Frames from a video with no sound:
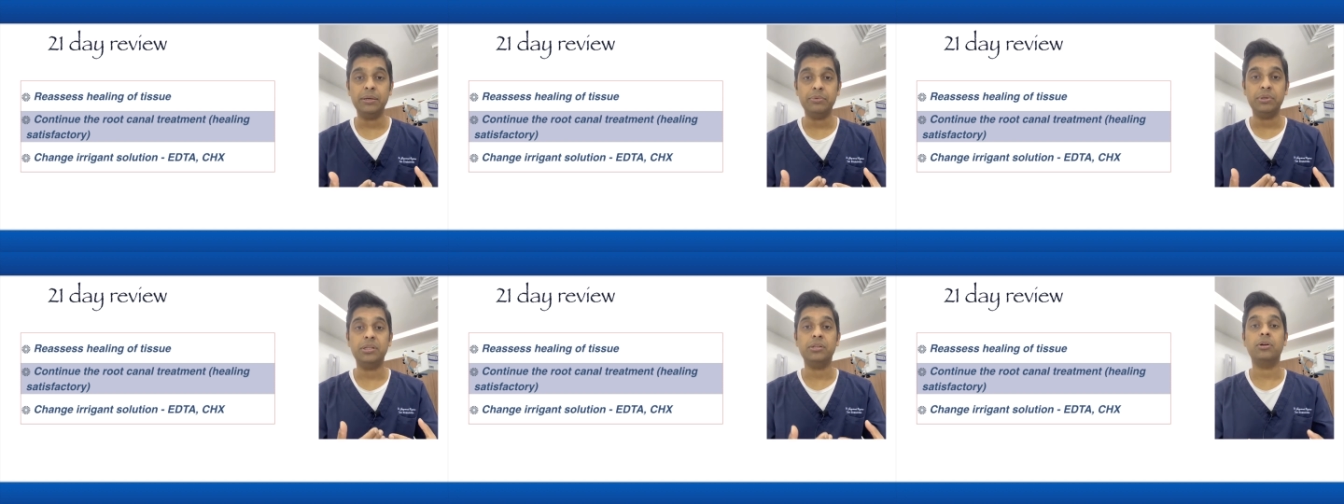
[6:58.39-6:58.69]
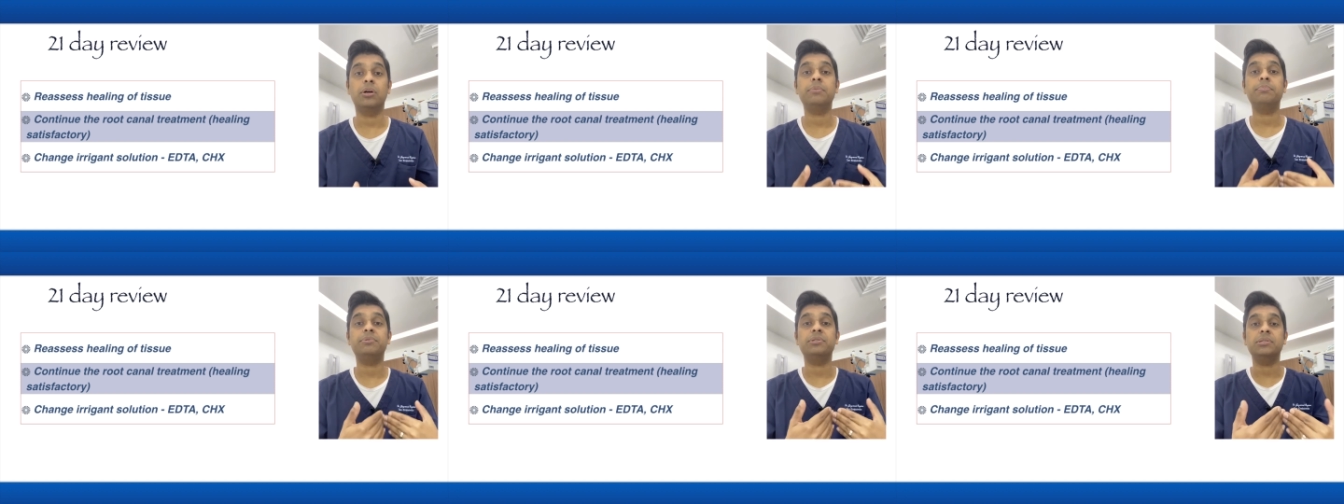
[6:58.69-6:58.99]
will
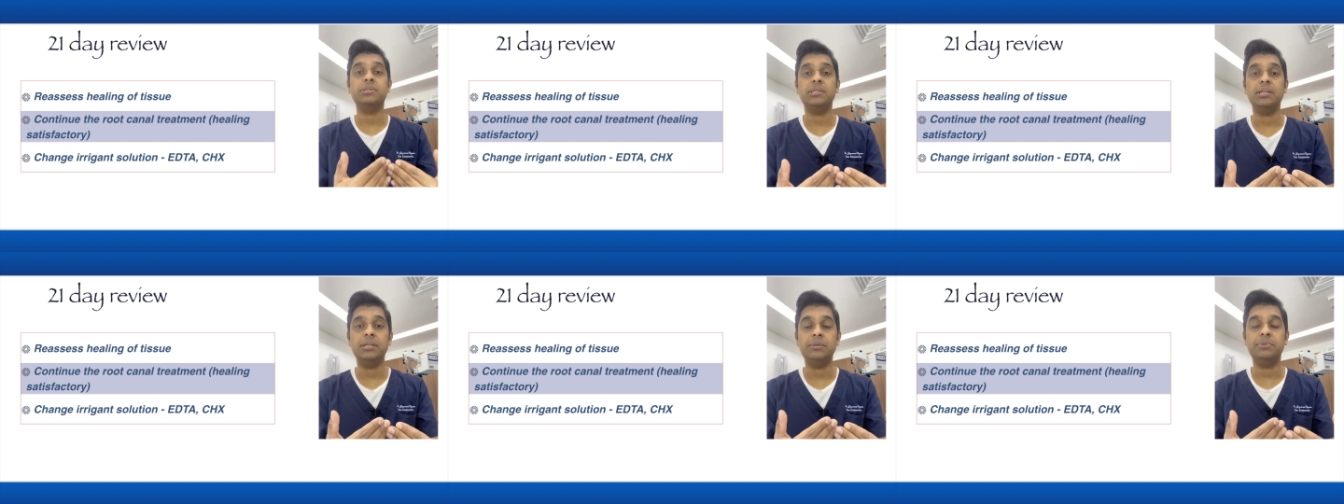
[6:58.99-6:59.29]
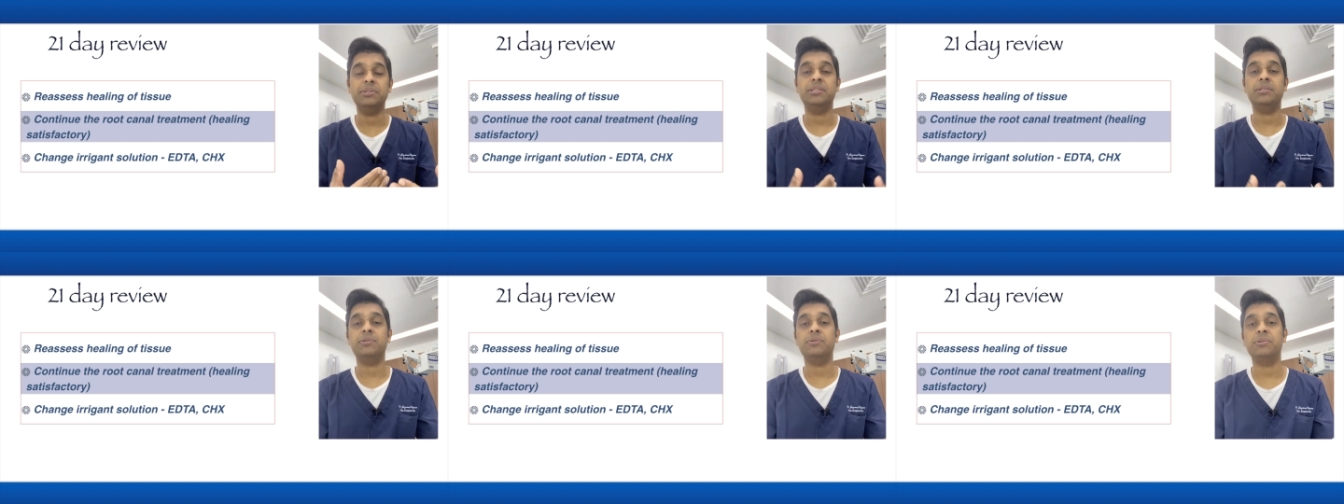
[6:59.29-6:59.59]
not proceed
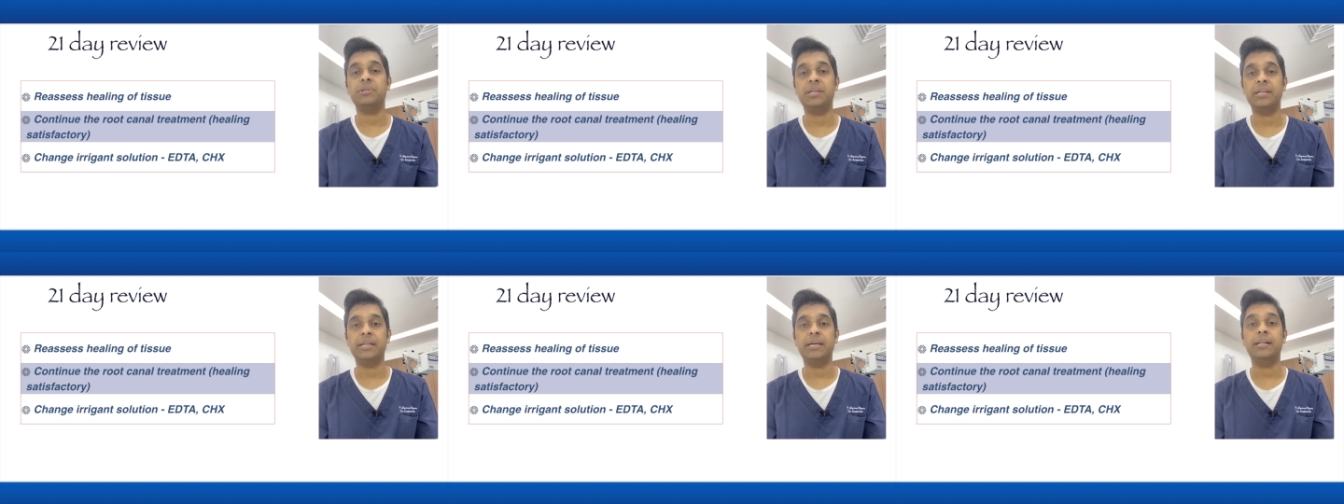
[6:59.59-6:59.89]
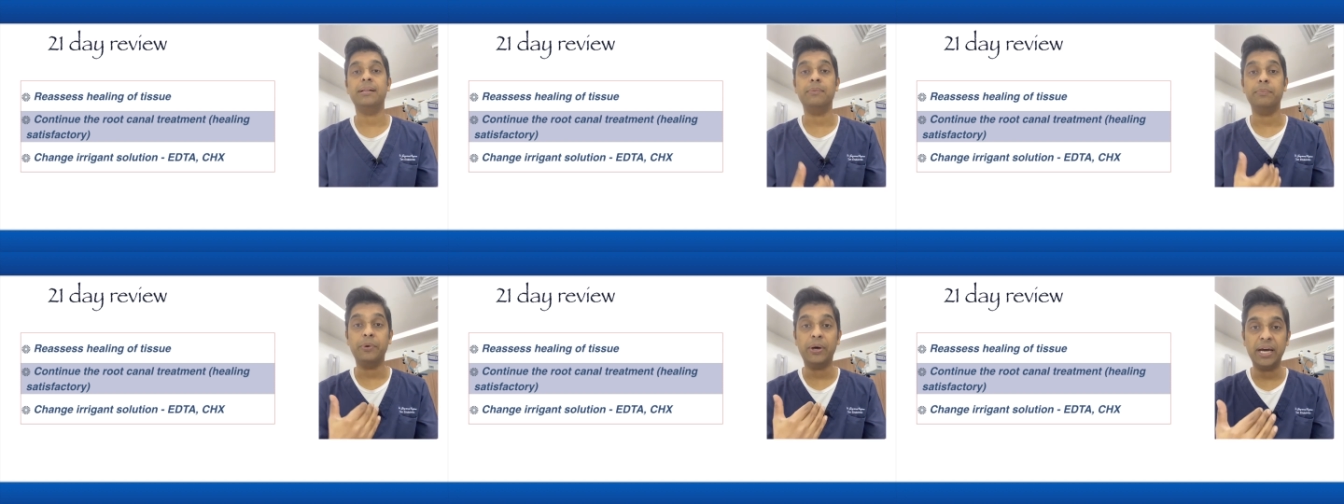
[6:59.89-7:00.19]
with the root
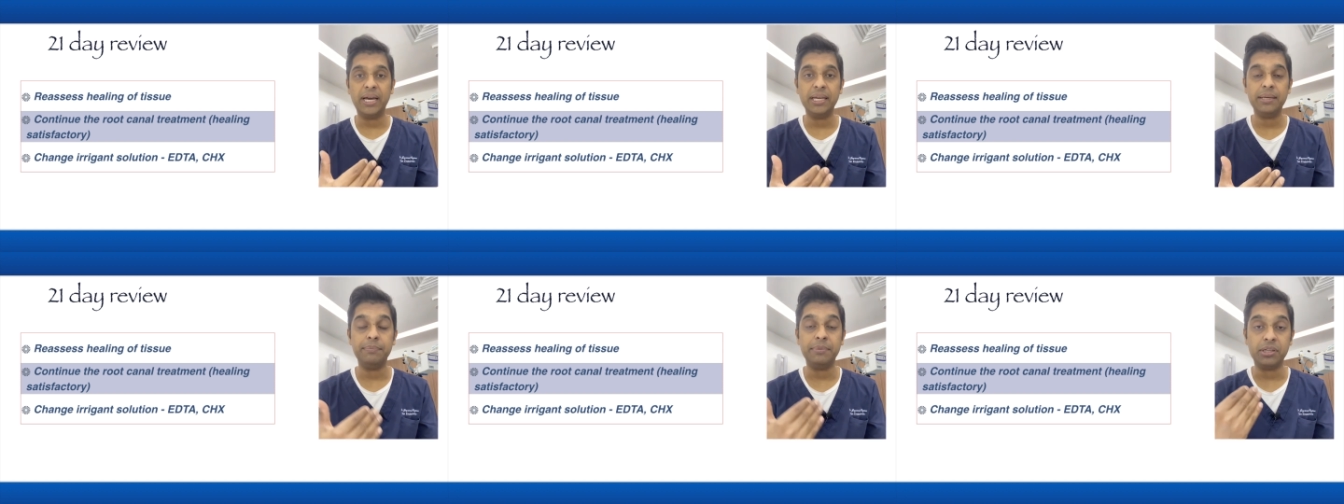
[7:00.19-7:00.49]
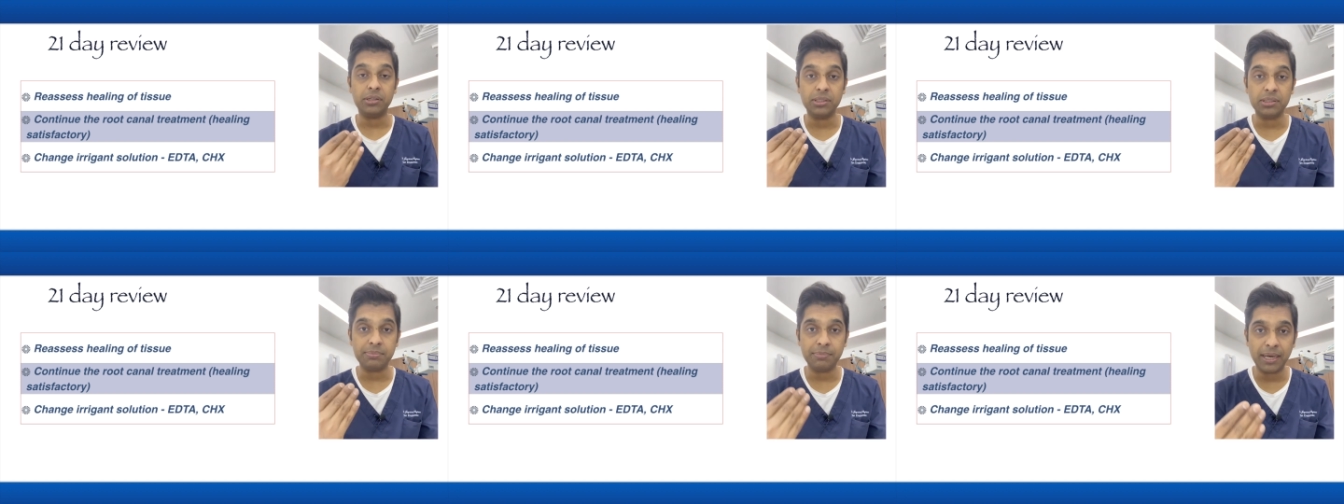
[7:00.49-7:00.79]
canal. Why?
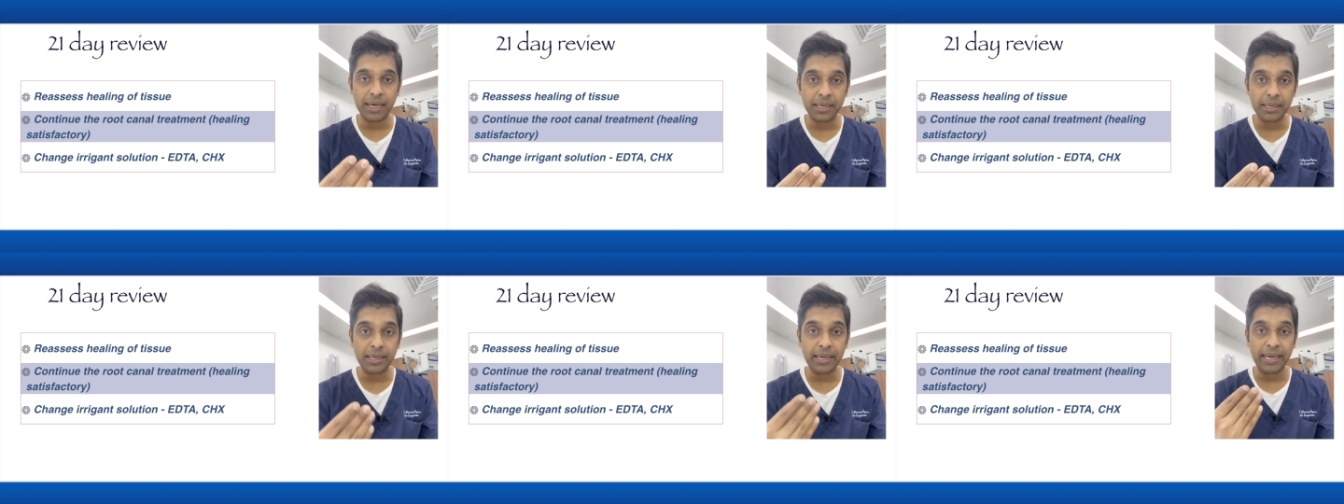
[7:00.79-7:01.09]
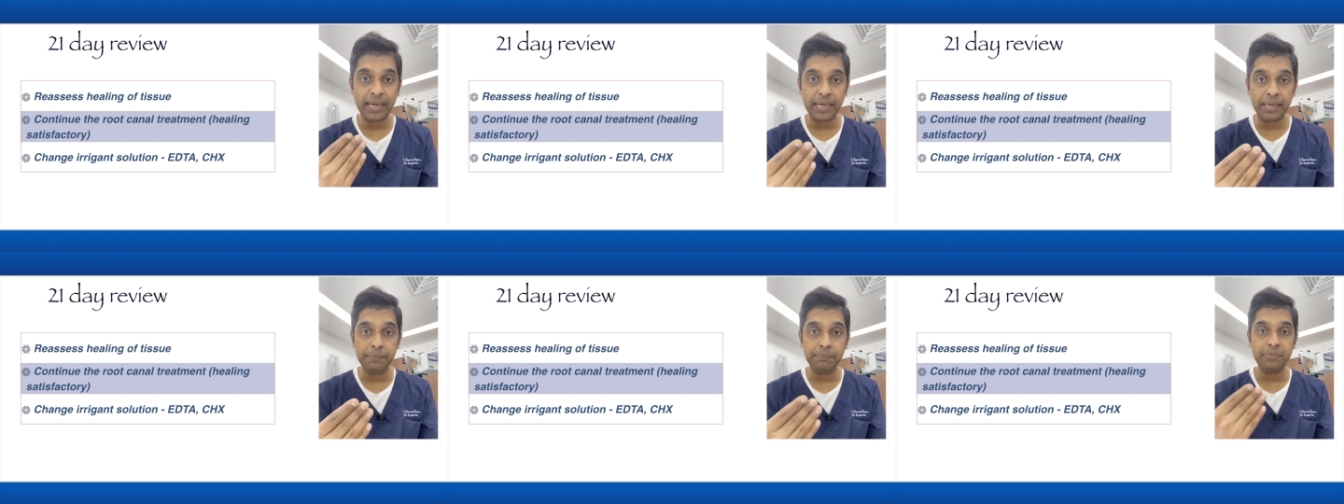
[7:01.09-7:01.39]
Because my
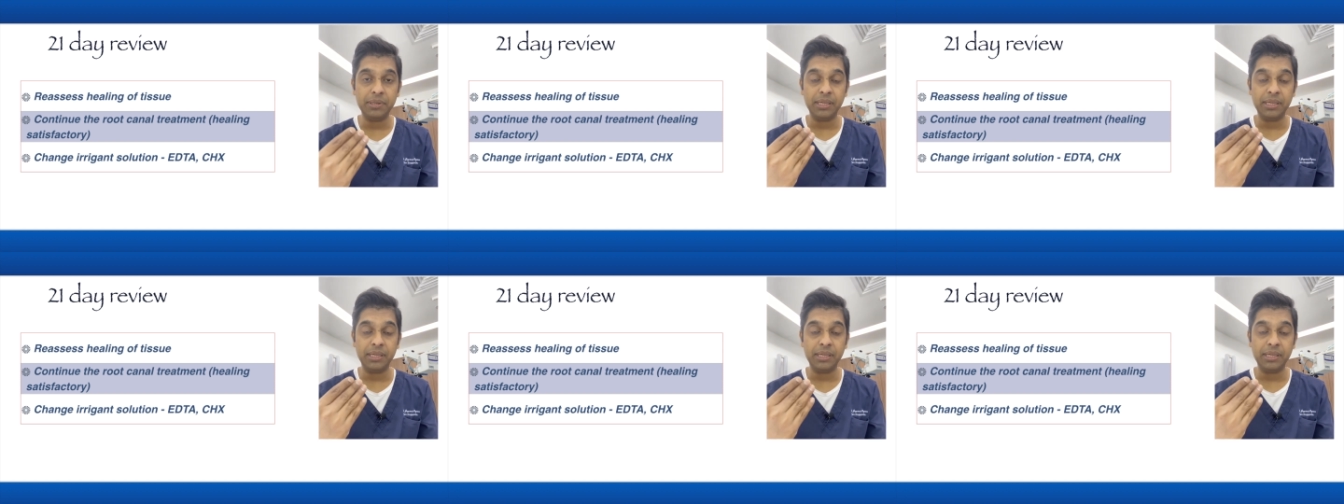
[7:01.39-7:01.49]
aim